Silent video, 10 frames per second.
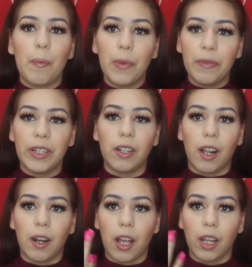Moving
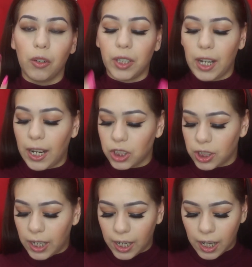on, lower lash
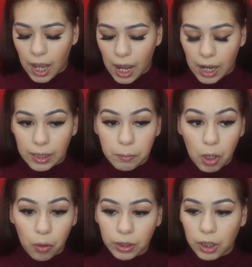line, I'm
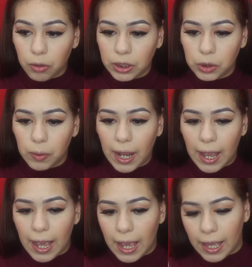only going to
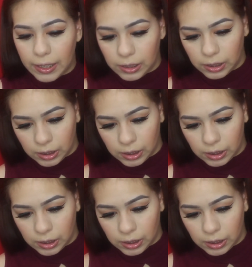add